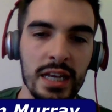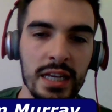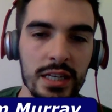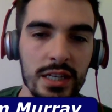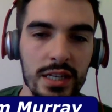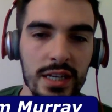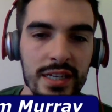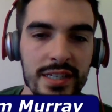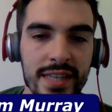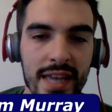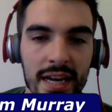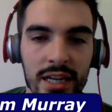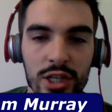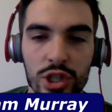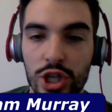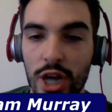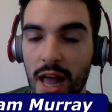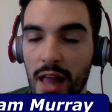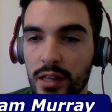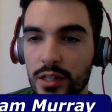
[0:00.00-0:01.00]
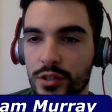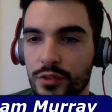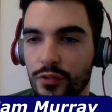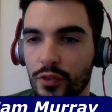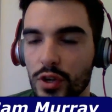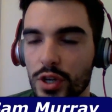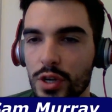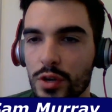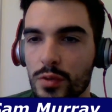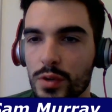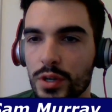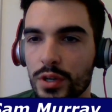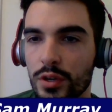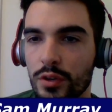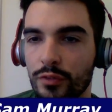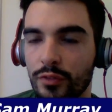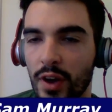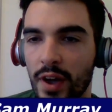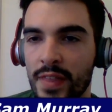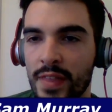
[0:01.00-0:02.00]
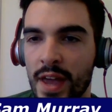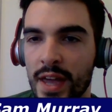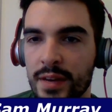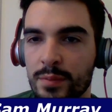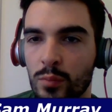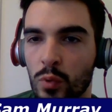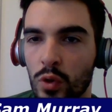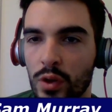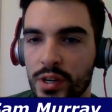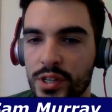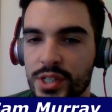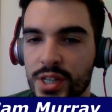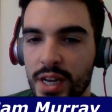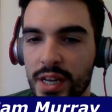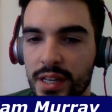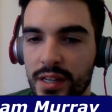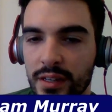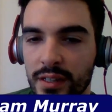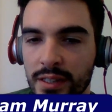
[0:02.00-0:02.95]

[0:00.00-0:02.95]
Is that a challenge for you, or do you find that more exciting?